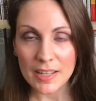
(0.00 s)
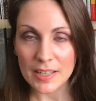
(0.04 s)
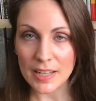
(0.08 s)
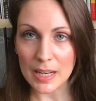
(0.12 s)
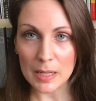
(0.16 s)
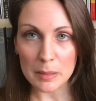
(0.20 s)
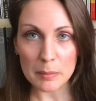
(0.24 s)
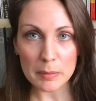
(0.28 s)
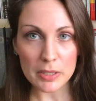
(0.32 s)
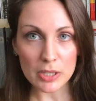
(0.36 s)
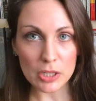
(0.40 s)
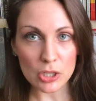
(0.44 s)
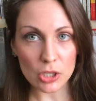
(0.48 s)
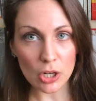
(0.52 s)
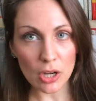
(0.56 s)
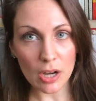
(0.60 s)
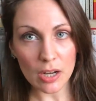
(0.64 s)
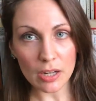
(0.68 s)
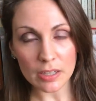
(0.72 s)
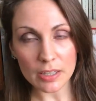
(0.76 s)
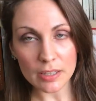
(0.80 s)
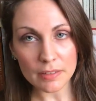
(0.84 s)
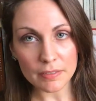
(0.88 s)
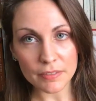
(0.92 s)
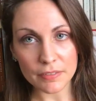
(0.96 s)
Naming your
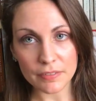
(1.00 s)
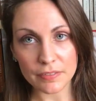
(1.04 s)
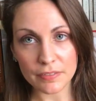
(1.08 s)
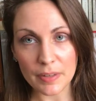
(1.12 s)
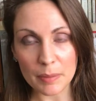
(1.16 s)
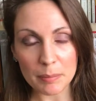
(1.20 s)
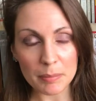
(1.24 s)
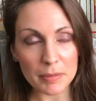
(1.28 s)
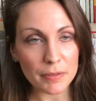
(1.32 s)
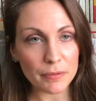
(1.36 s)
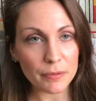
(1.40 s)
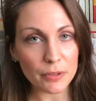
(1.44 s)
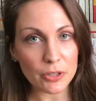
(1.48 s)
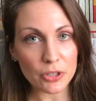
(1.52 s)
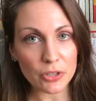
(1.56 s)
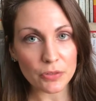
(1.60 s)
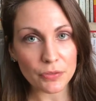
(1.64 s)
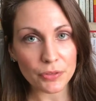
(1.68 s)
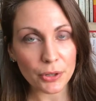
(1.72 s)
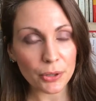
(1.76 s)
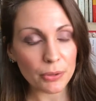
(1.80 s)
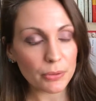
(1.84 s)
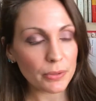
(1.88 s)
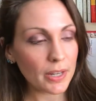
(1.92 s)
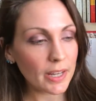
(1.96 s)
daughter, feminine version
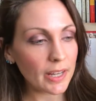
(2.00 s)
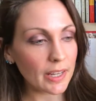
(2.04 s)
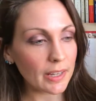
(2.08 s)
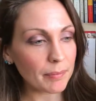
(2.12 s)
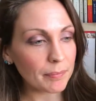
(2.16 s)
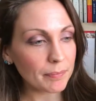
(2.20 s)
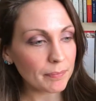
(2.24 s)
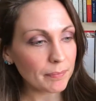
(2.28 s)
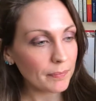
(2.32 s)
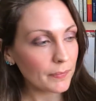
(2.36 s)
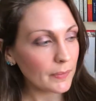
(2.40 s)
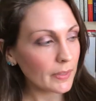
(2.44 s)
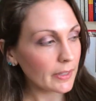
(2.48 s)
of your own name.